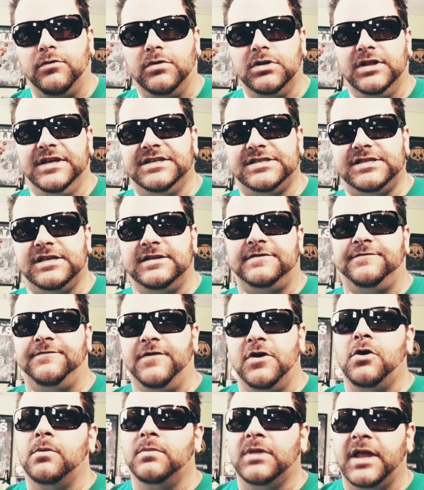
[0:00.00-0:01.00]
release this
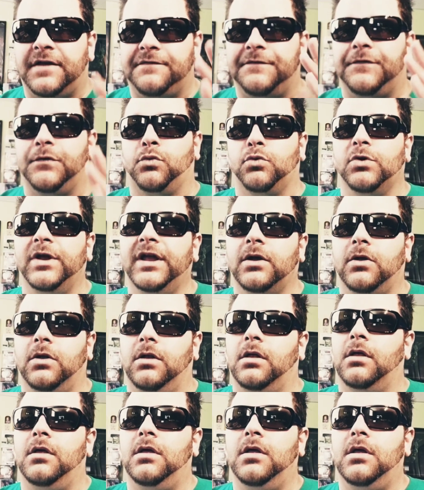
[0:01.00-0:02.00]
film? Like, for real.